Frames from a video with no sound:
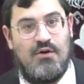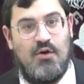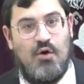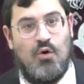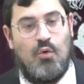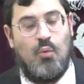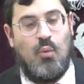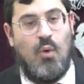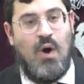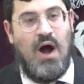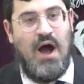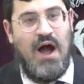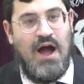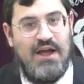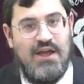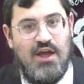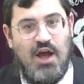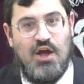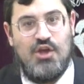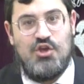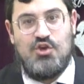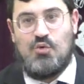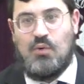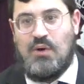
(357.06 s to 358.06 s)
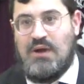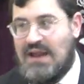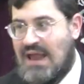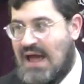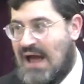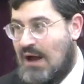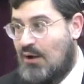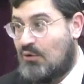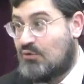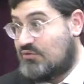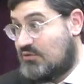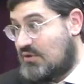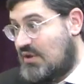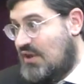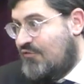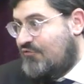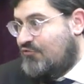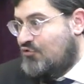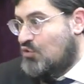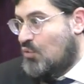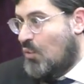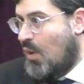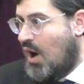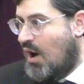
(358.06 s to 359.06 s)
Why are you allowed?
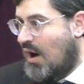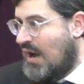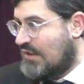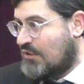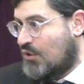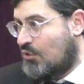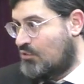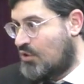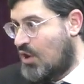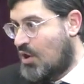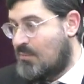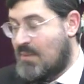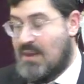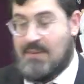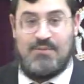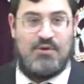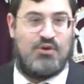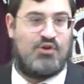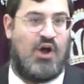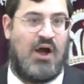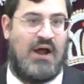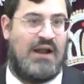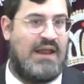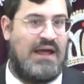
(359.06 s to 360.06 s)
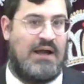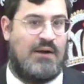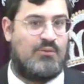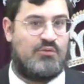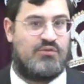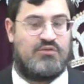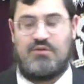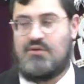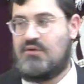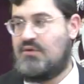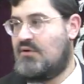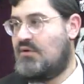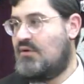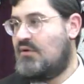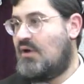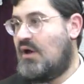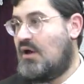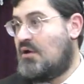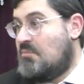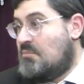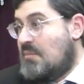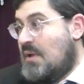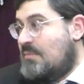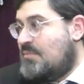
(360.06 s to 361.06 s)
If you are, I don't know. Maybe you're not allowed.
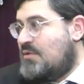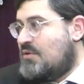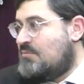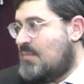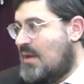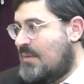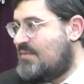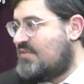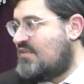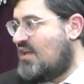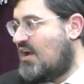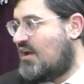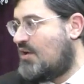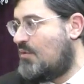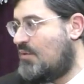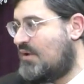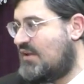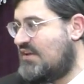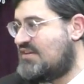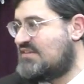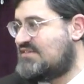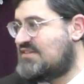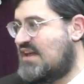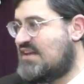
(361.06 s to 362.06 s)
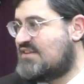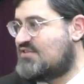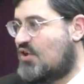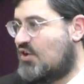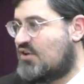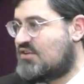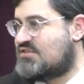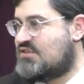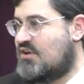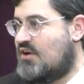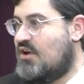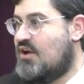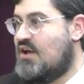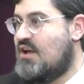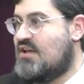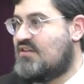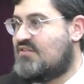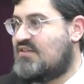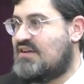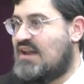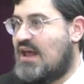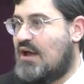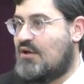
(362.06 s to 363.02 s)
I don't know, maybe Taka we're going to say it's Osa to now